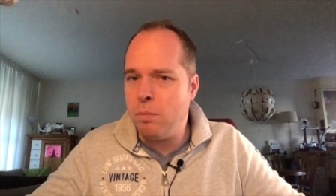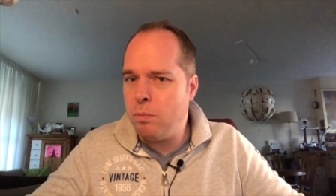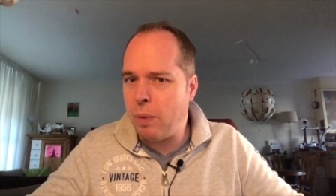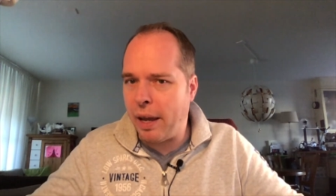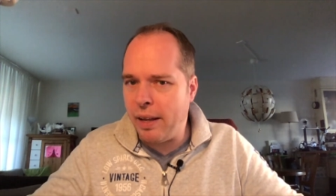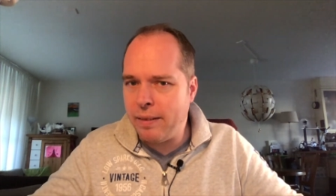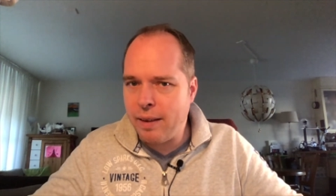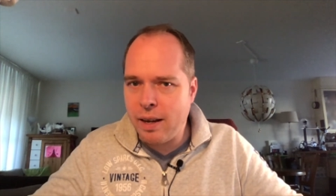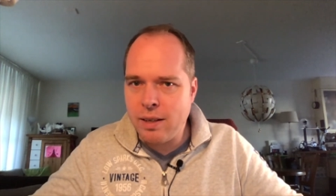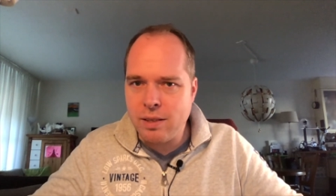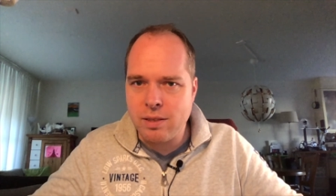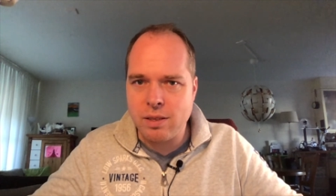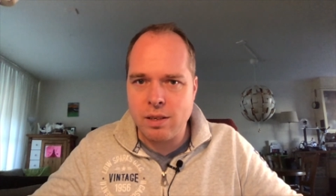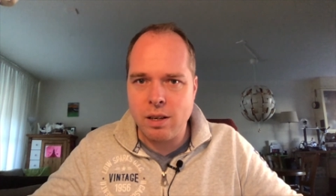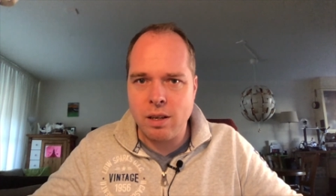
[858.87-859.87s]

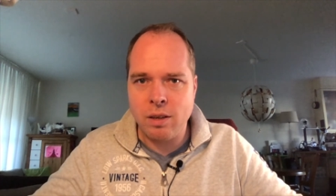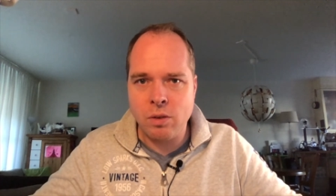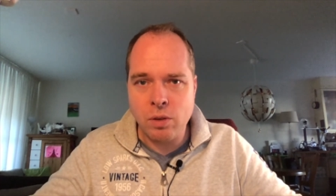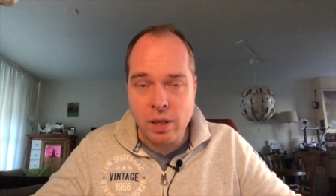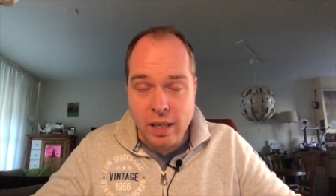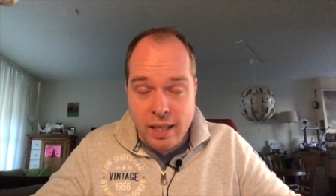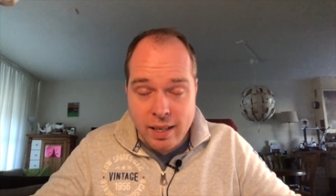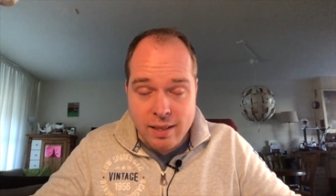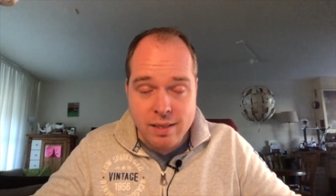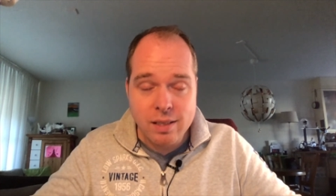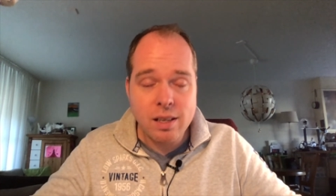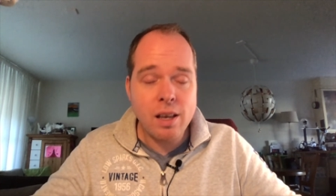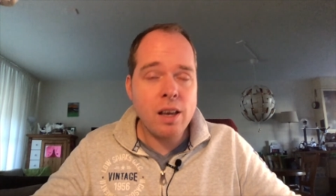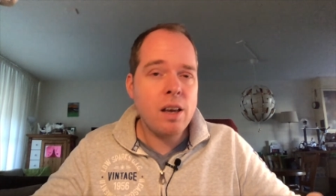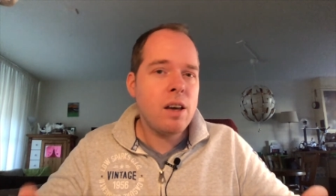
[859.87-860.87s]
betas released,
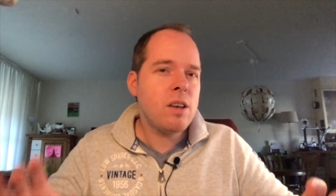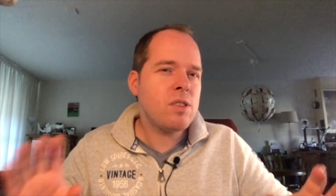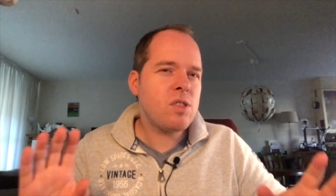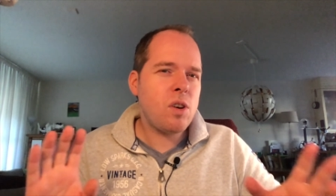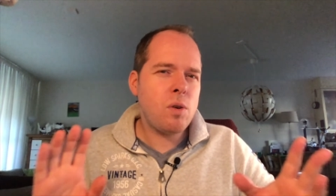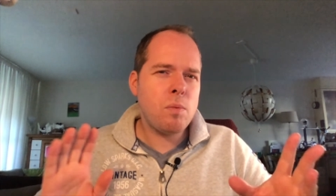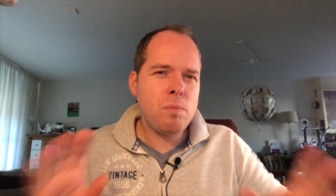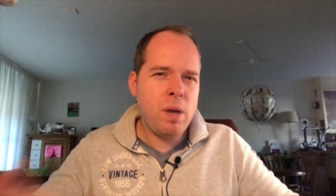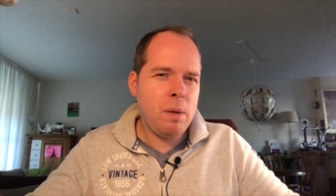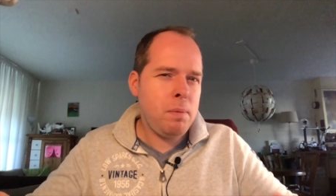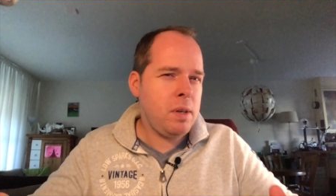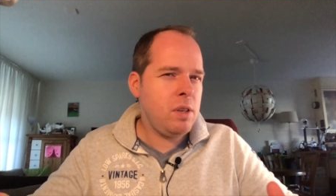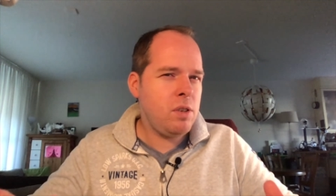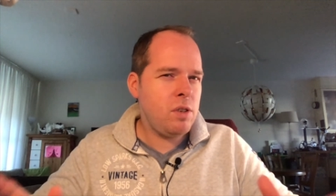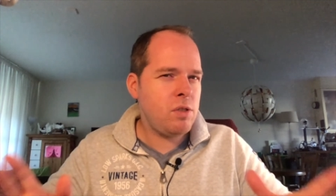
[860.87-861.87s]
so
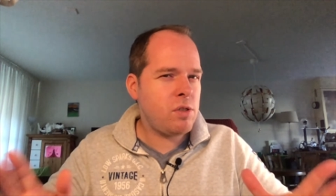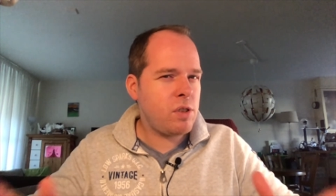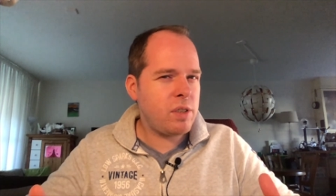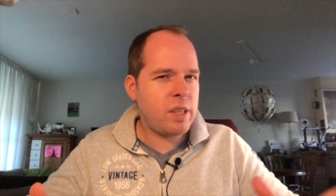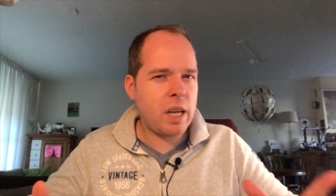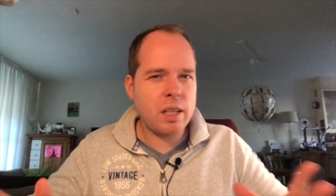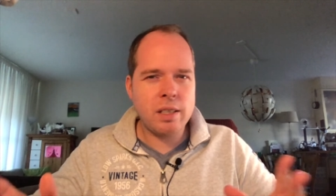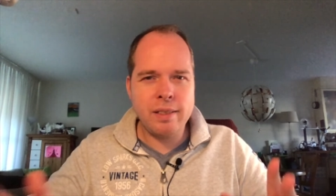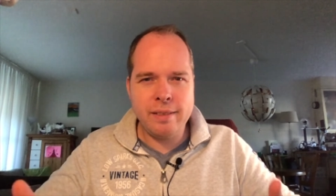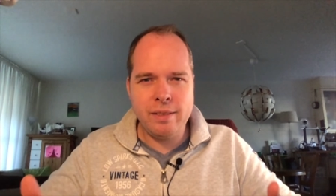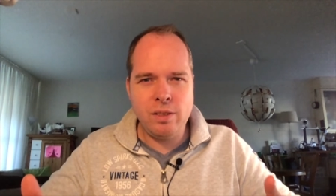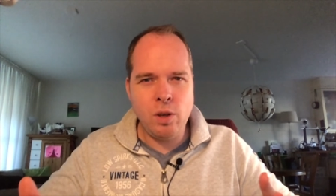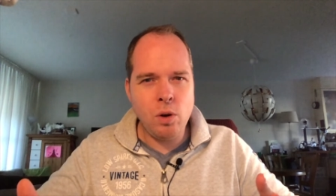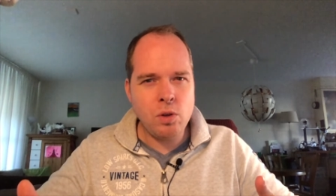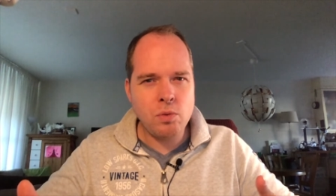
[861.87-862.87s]
maybe you should check
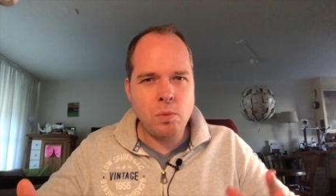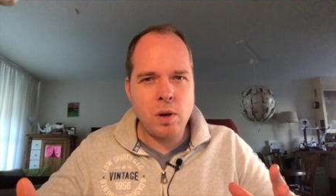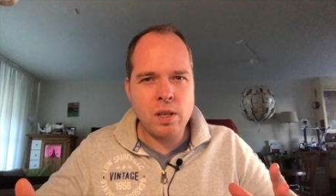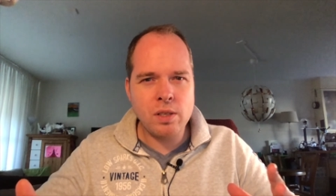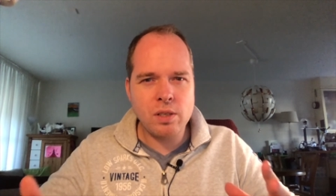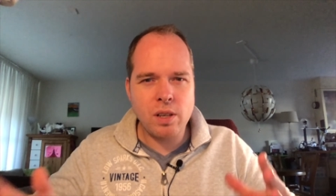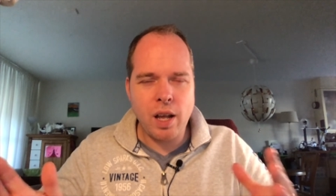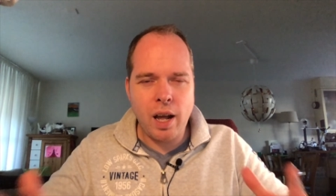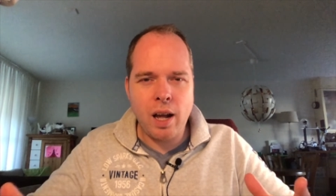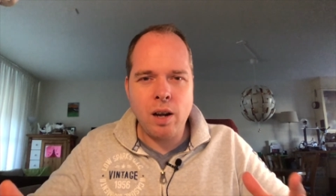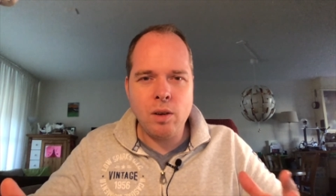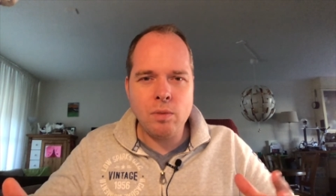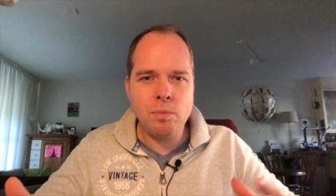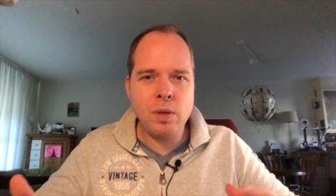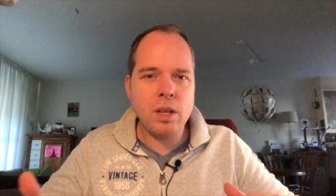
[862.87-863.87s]
those ones
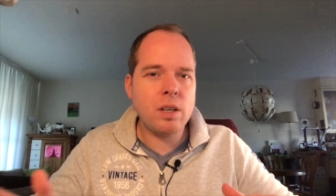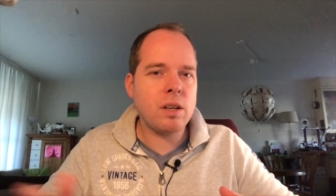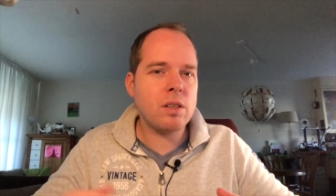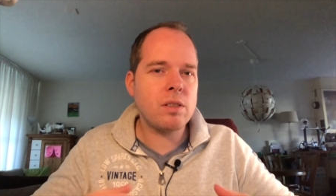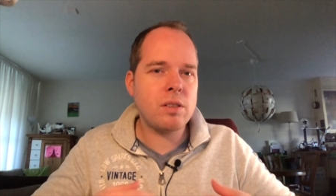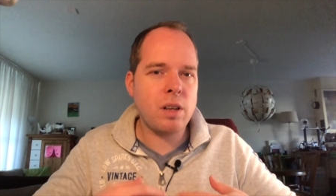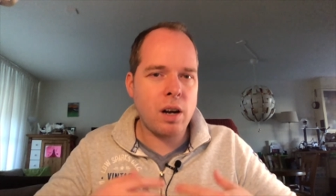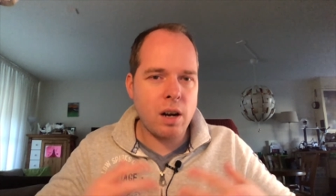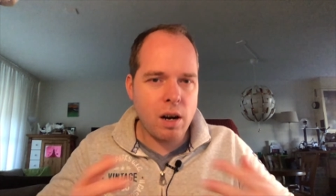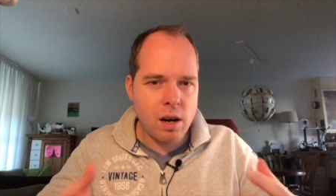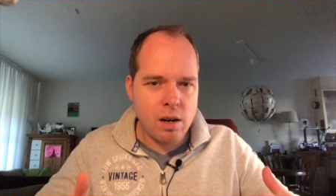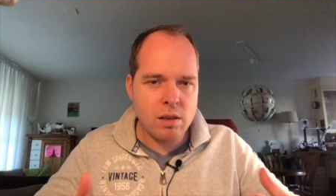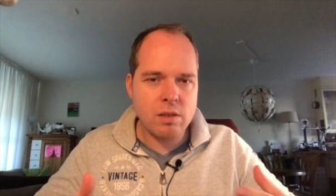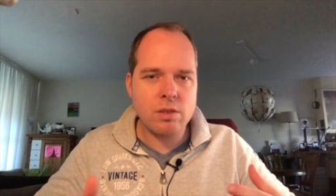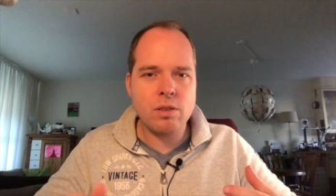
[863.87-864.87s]
out, because there
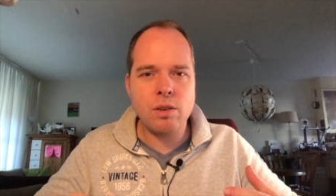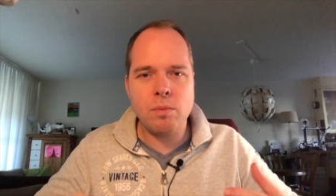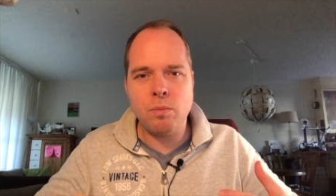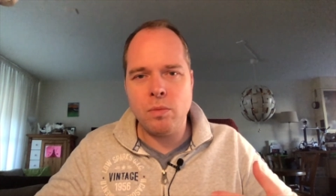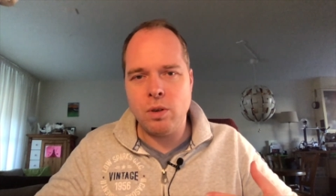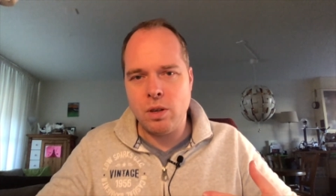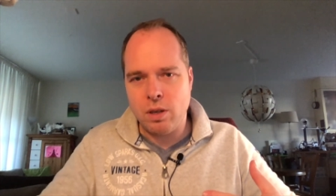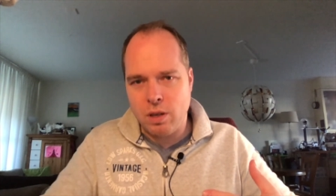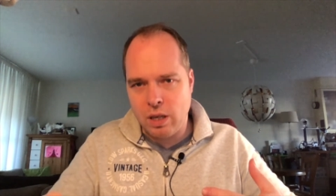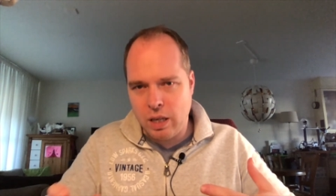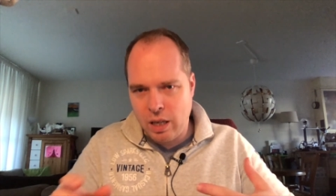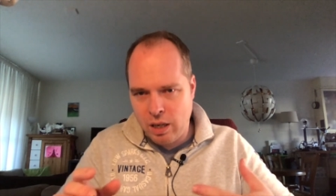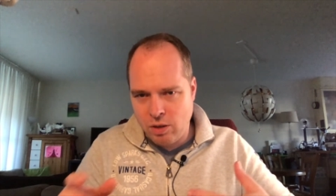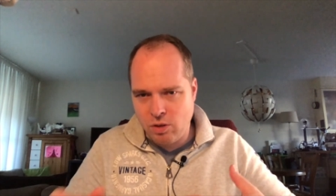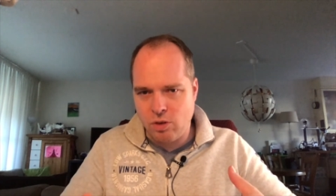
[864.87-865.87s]
are some
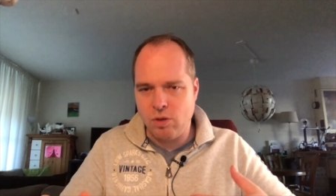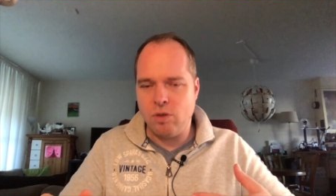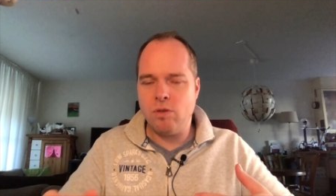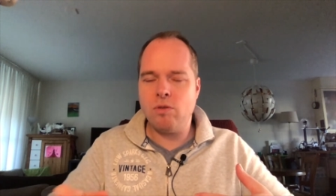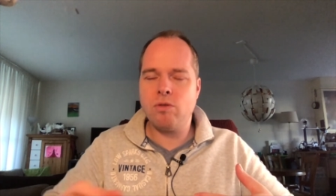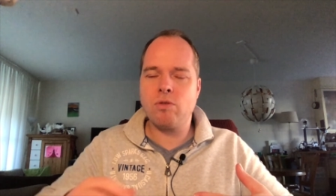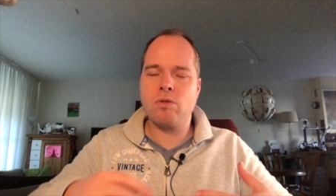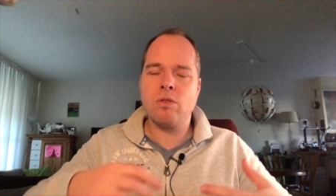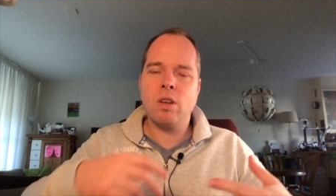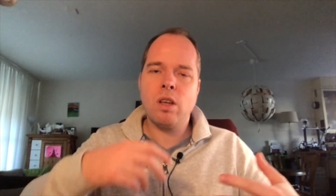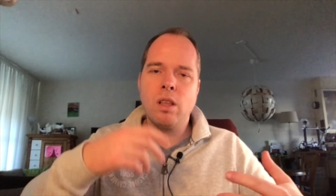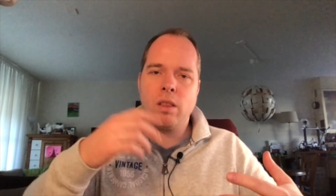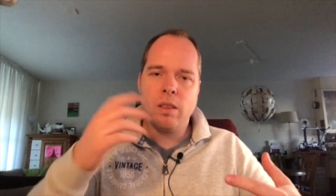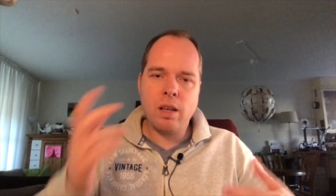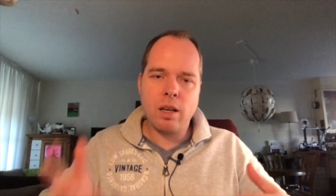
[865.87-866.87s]
issues
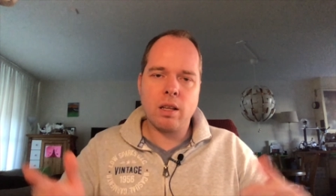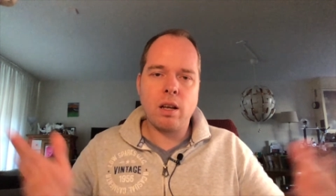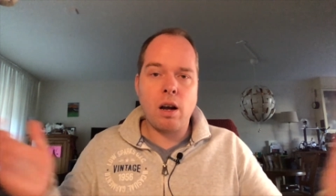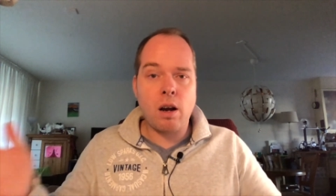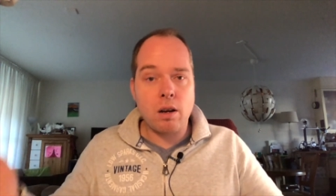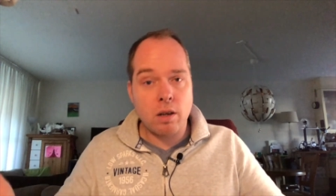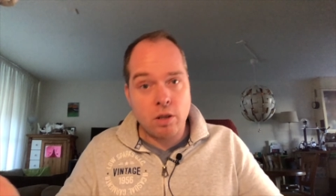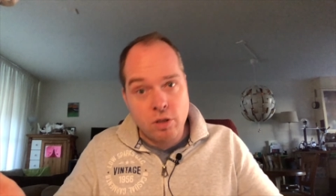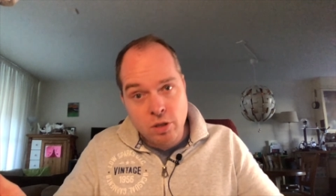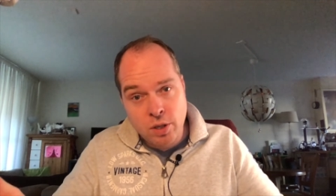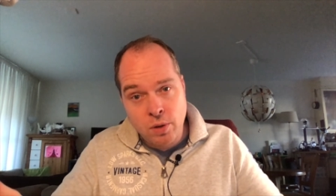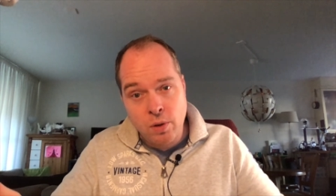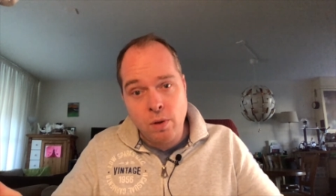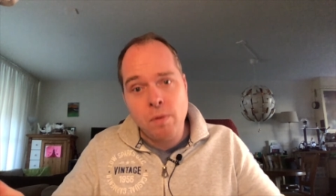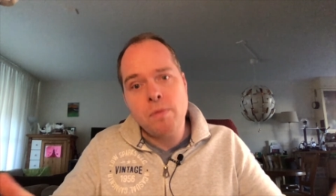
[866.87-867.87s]
that are
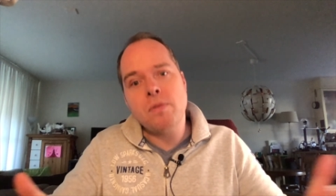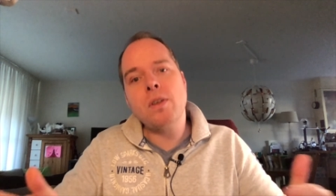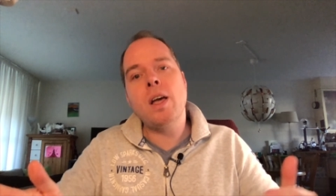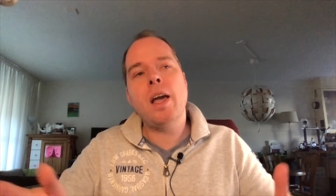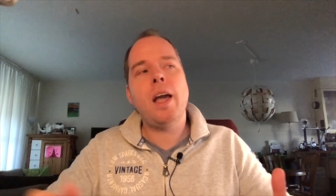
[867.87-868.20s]
solved.